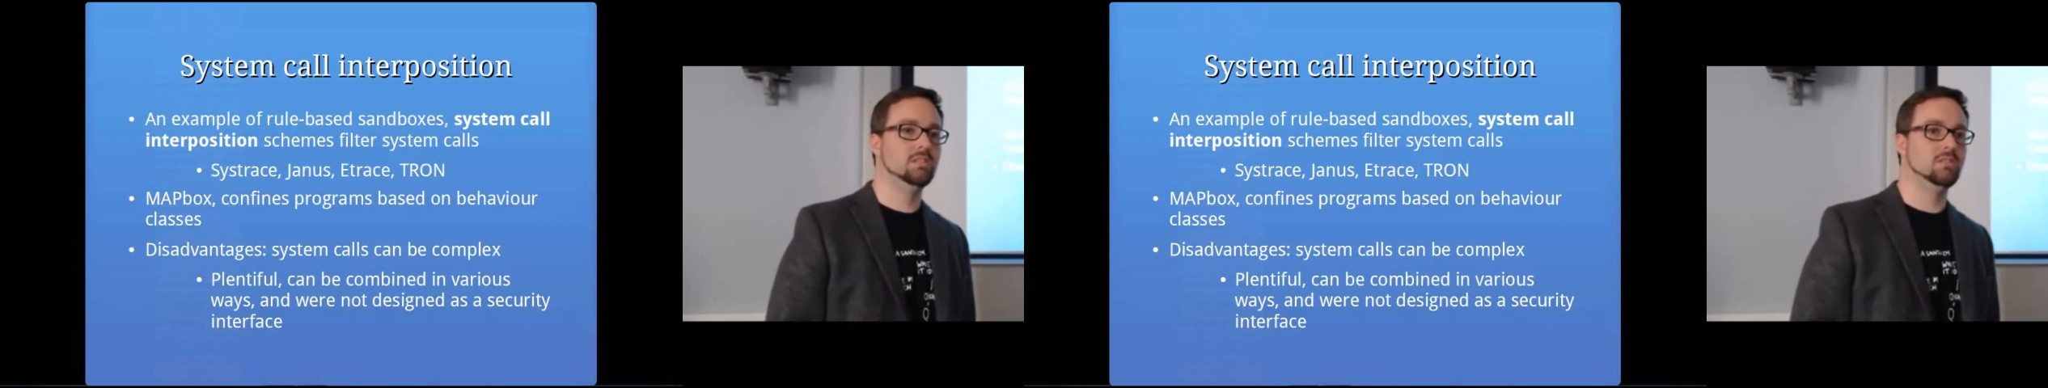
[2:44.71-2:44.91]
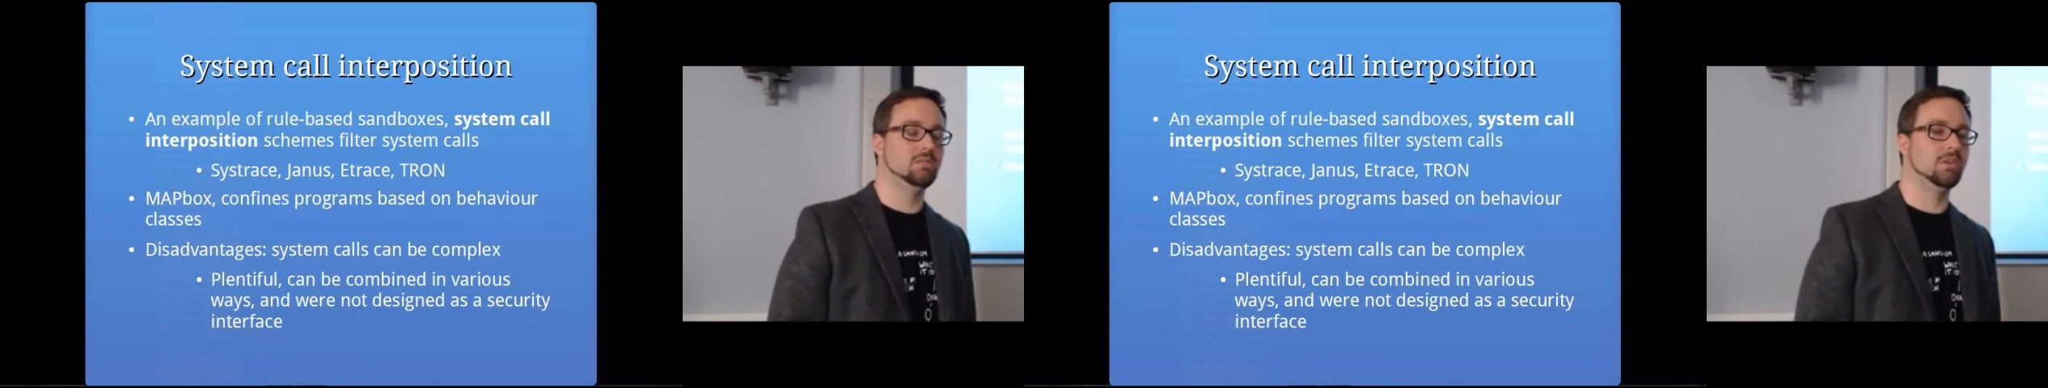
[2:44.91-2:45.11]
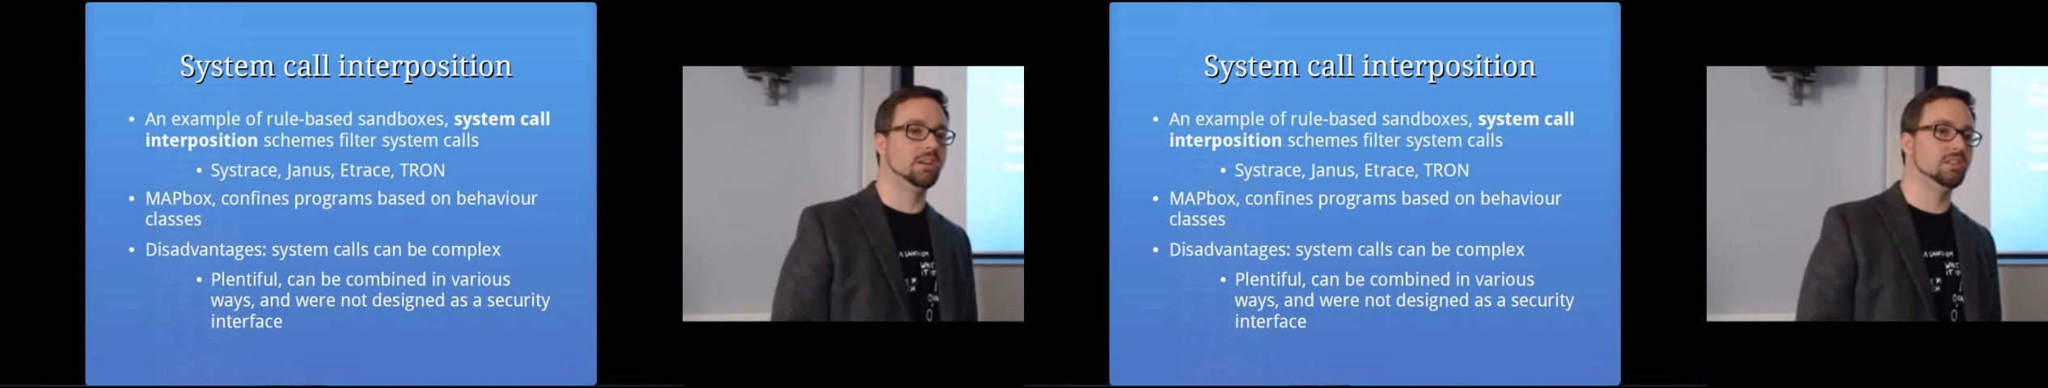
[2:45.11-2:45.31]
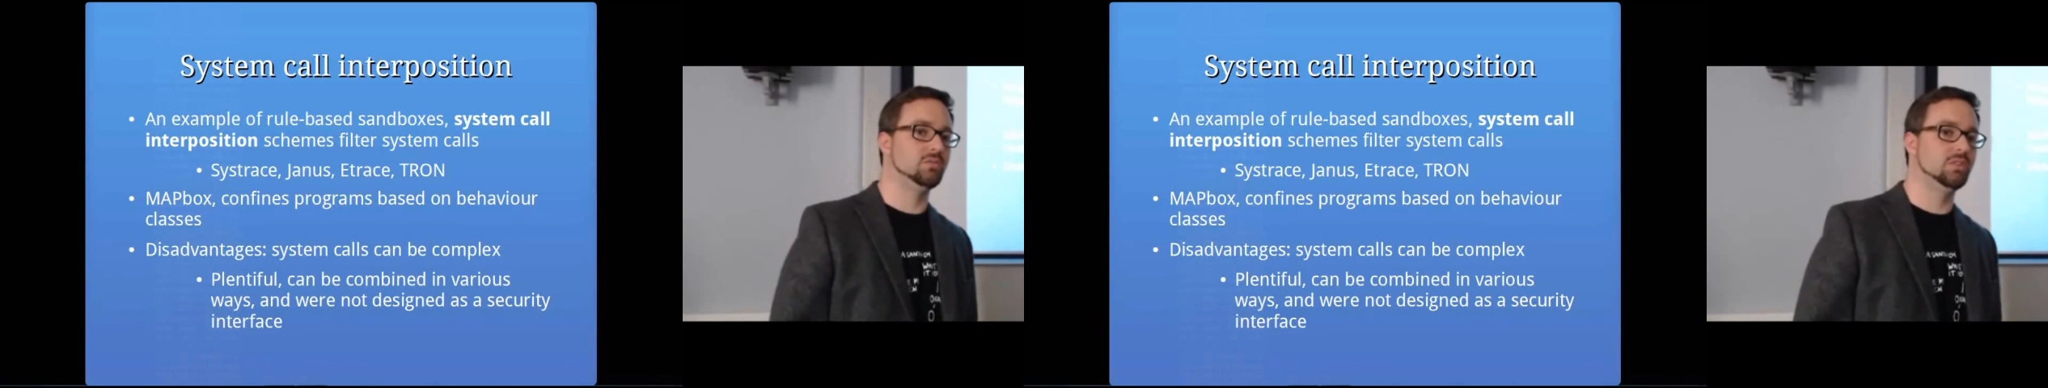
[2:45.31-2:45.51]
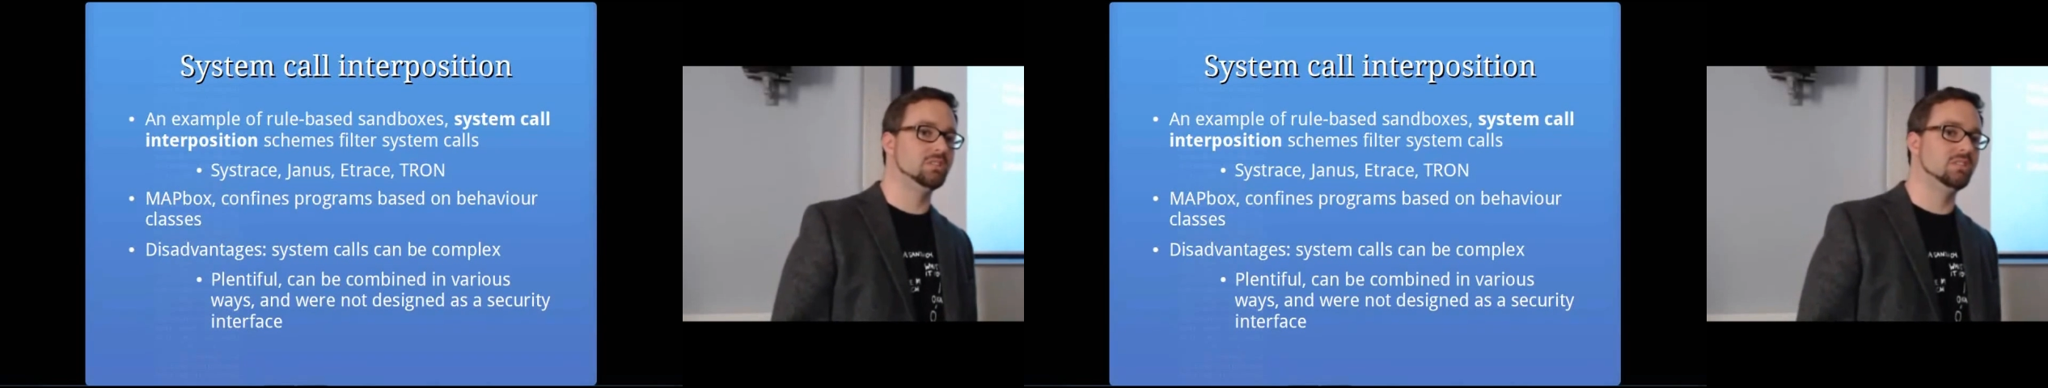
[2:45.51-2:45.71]
remind us
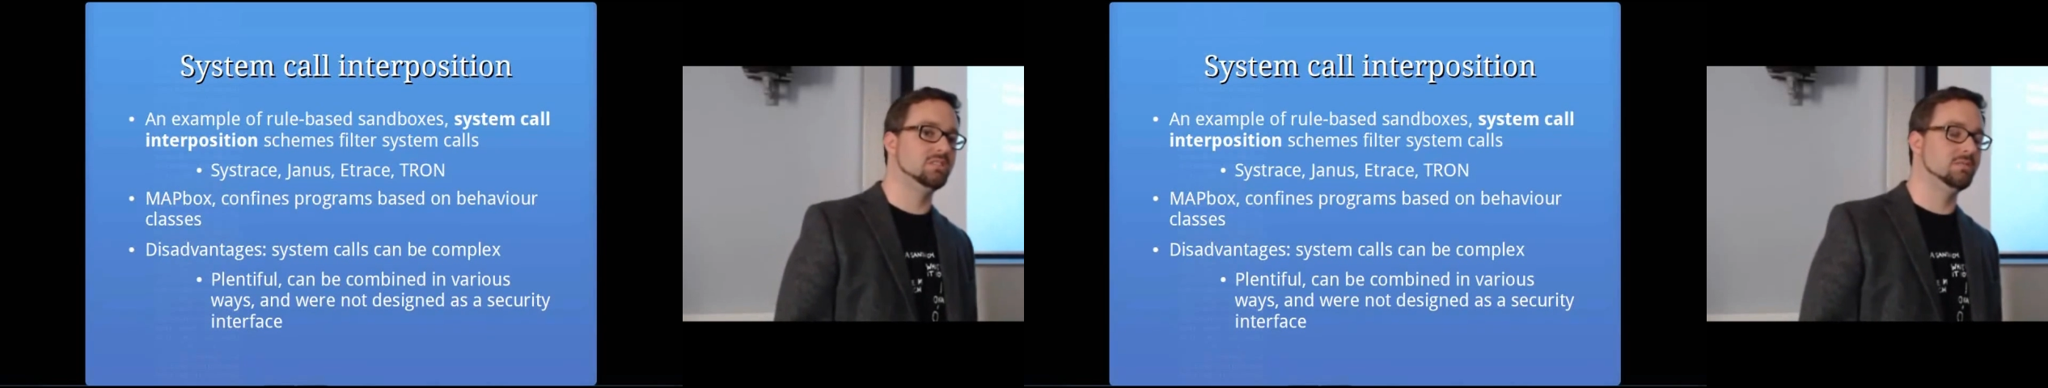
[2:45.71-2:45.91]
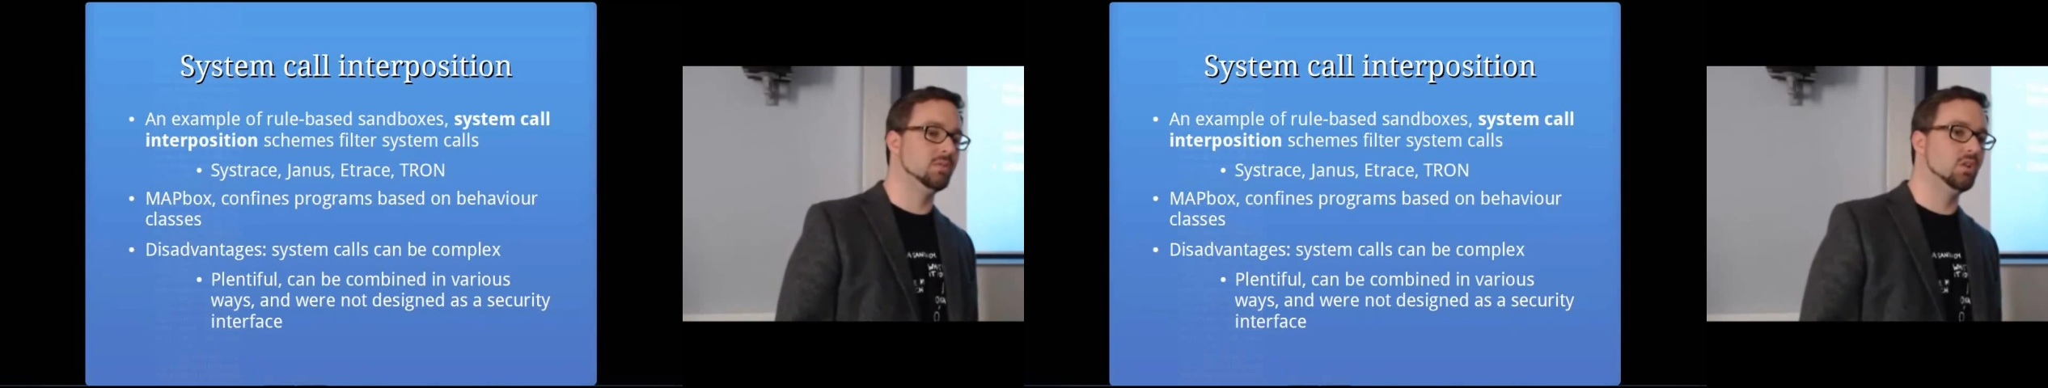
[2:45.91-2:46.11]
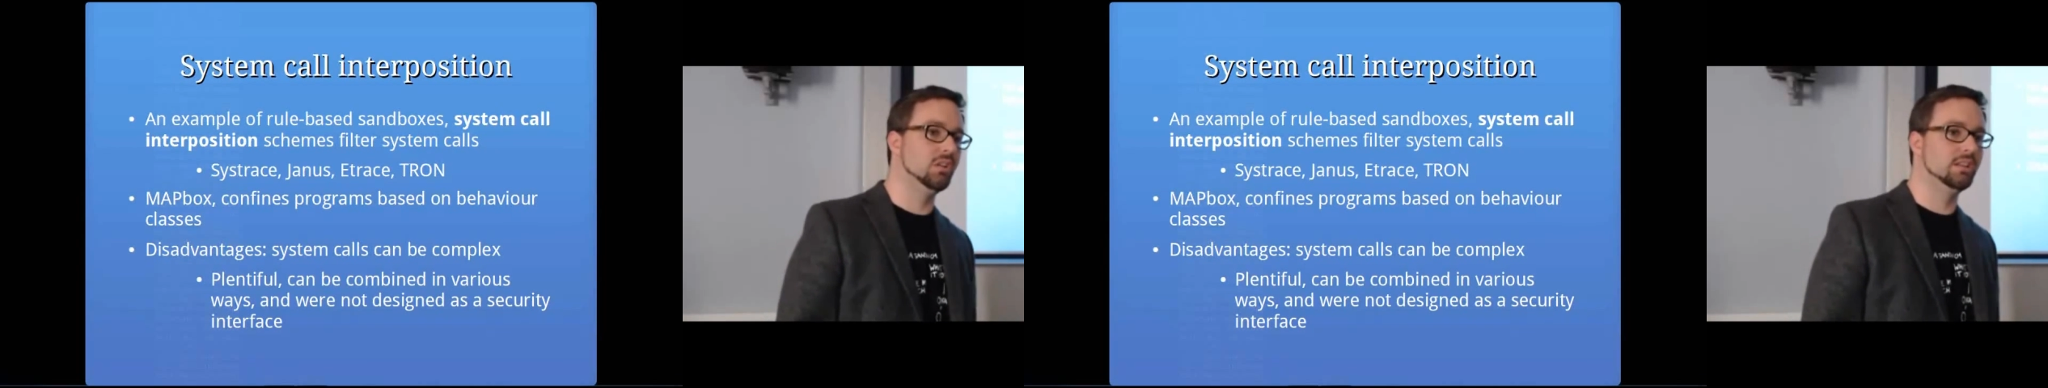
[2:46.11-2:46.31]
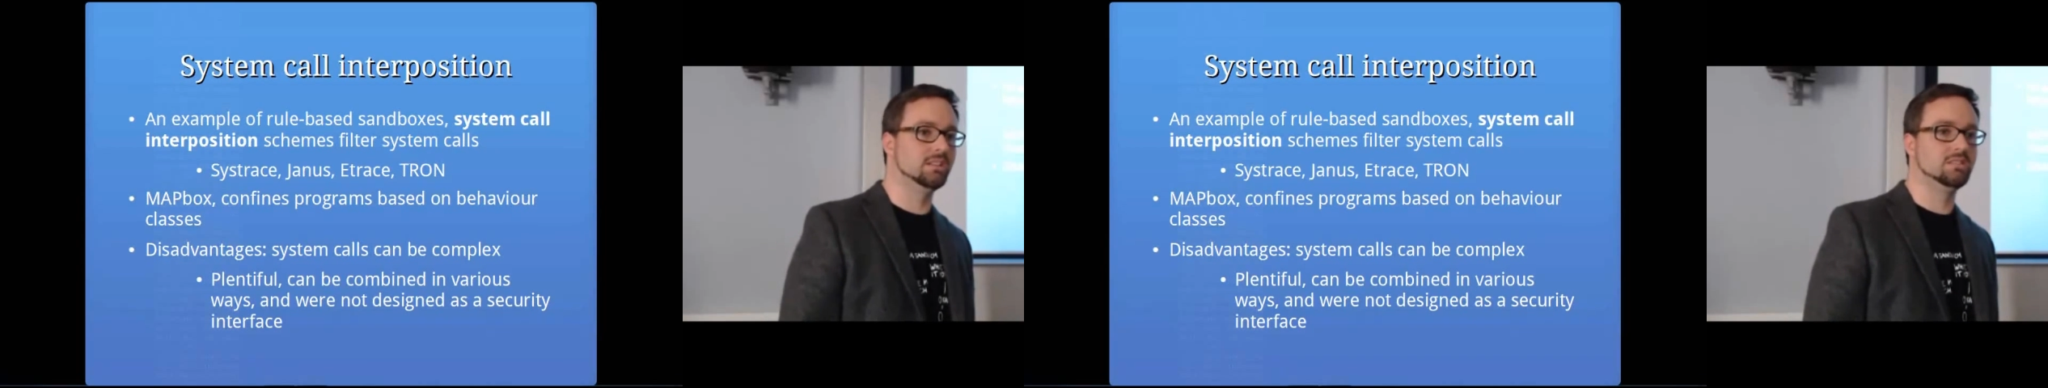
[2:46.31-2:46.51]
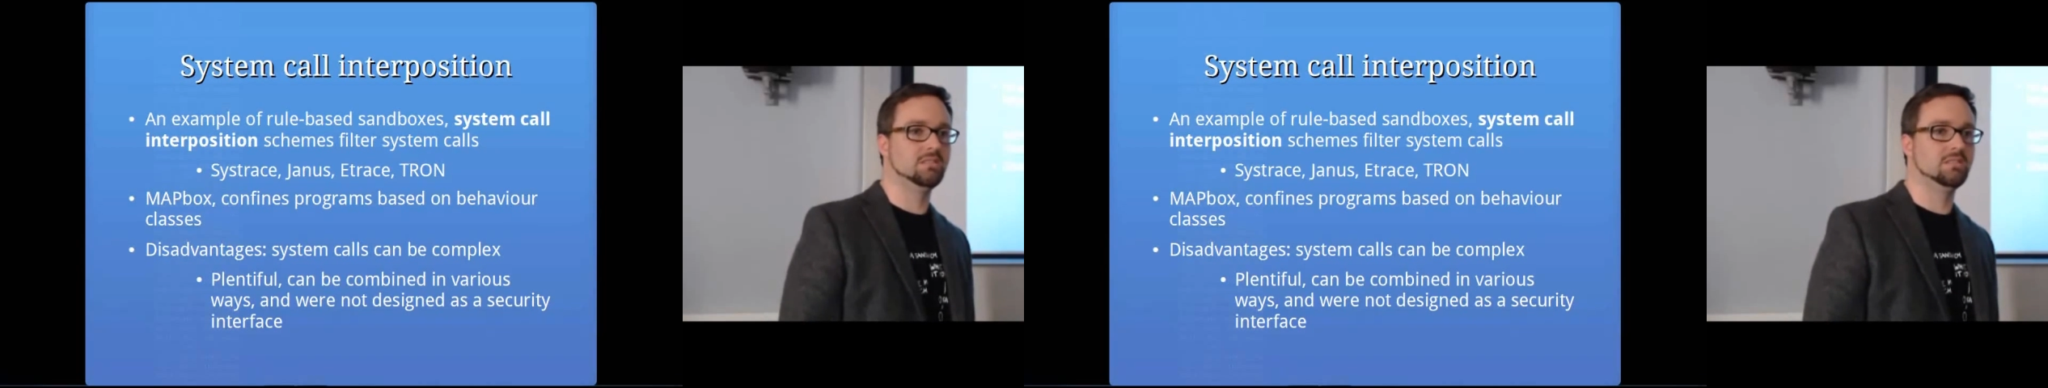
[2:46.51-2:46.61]
what a system call is?